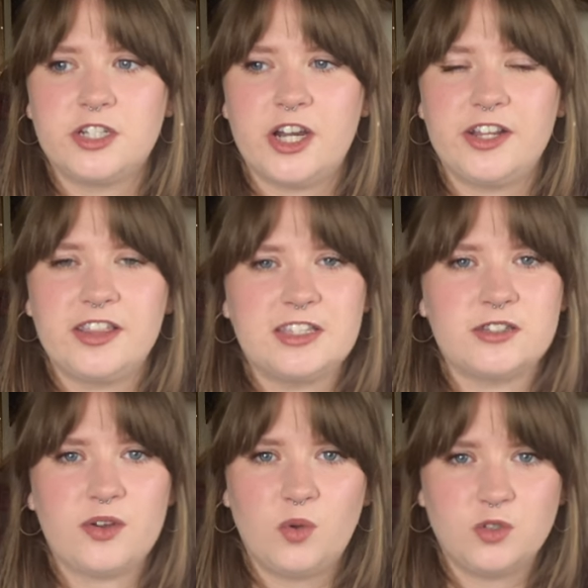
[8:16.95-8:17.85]
turning
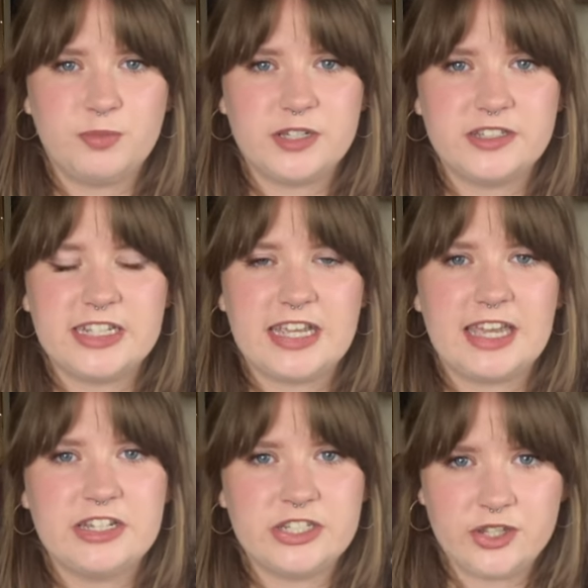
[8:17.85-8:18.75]
this old building
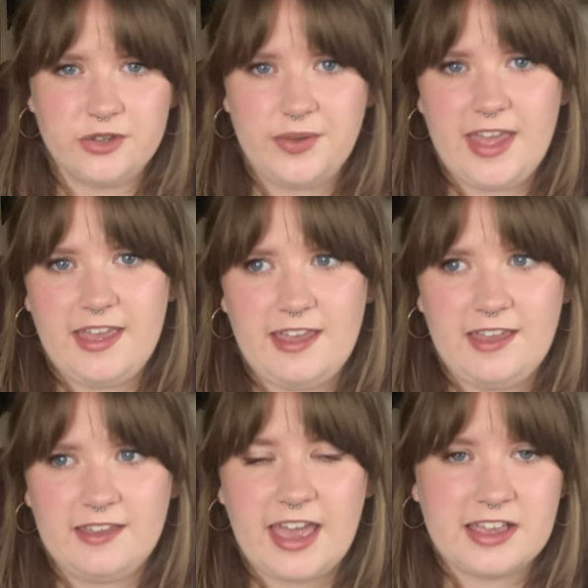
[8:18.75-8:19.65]
into
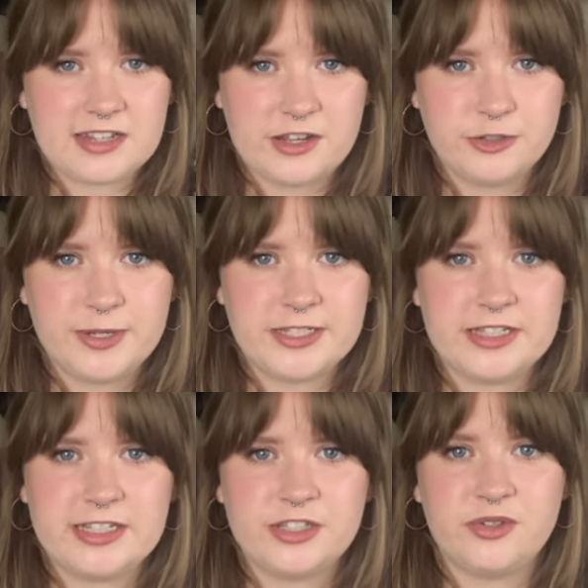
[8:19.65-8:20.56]
a guest house,
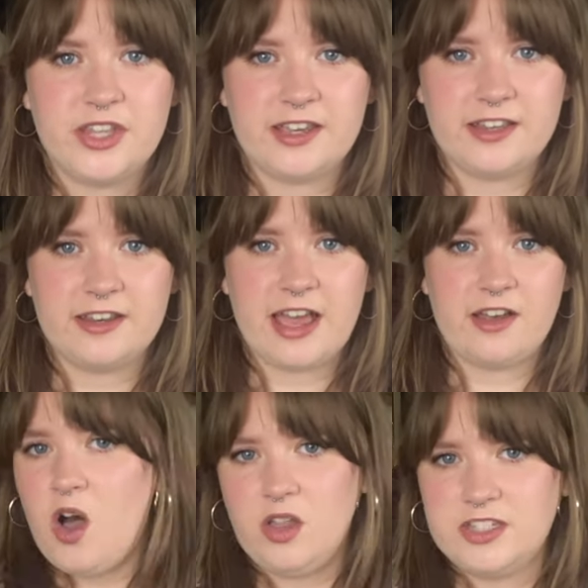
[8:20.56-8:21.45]
basically, so they can
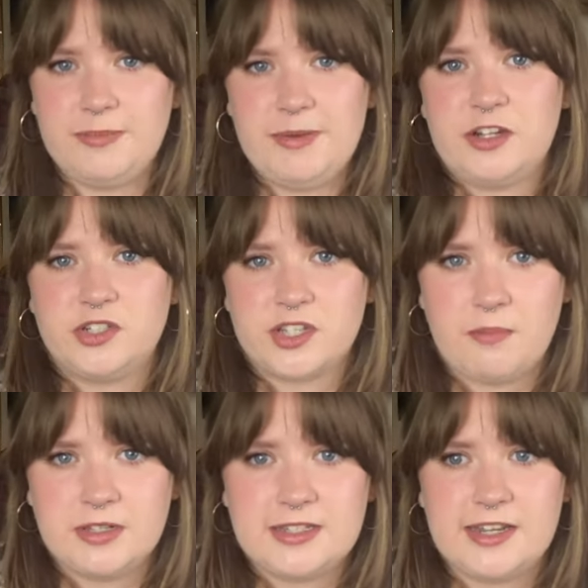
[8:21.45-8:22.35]
have holiday makers come
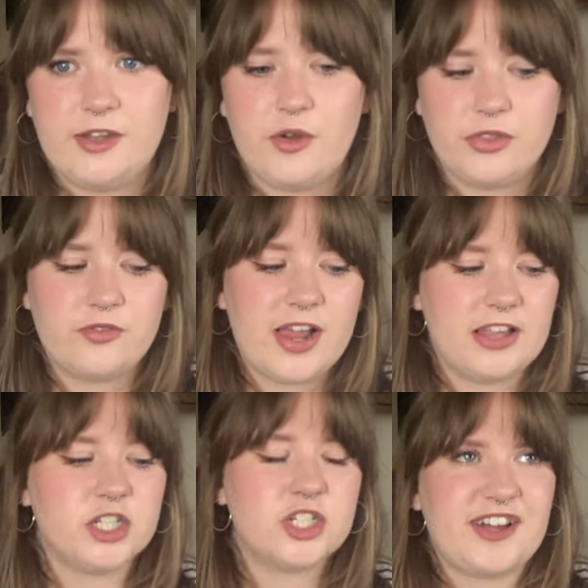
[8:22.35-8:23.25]
and stay on the
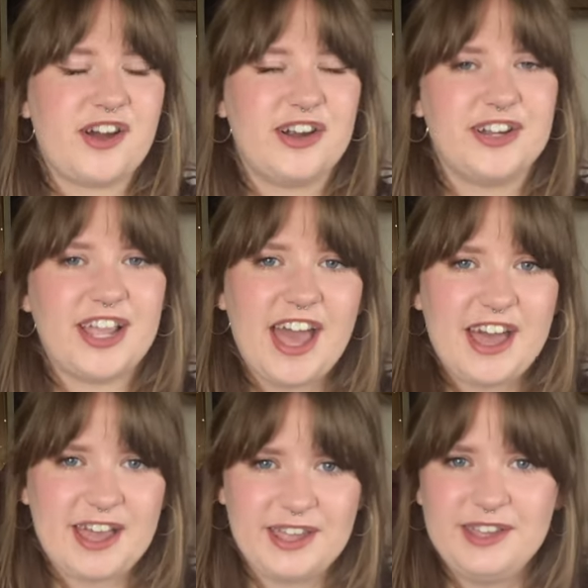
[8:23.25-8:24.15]
ranch. Our
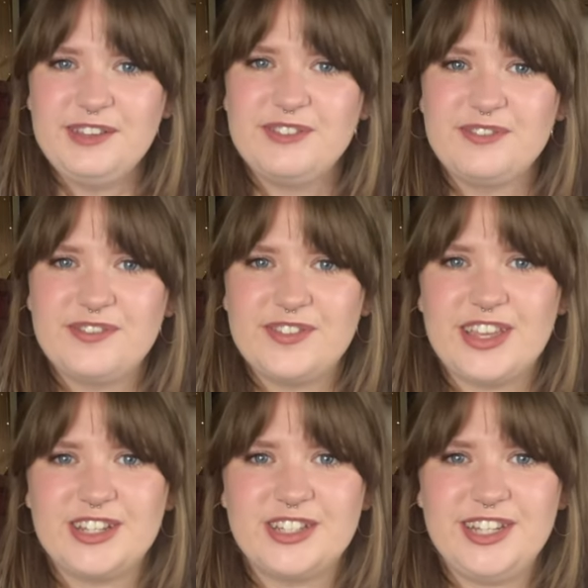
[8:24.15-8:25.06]
guy
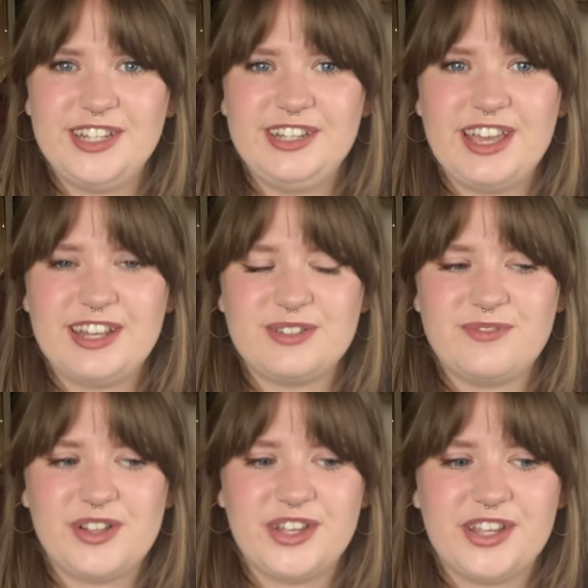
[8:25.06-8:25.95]
that she ends up
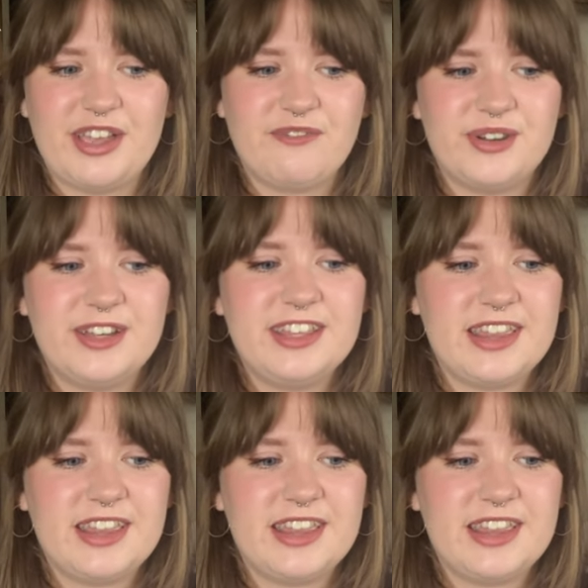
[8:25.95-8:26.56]
falling in love with,